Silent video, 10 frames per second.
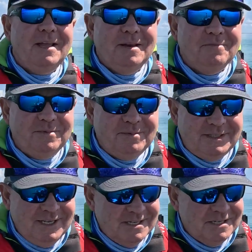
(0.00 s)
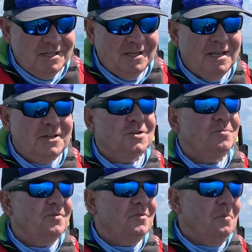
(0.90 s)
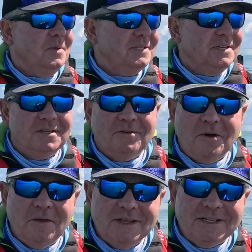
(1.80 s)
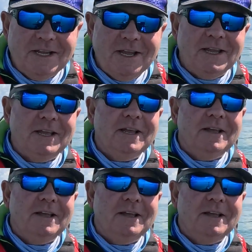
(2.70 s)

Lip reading: in potentially the engine performance since I've got this ski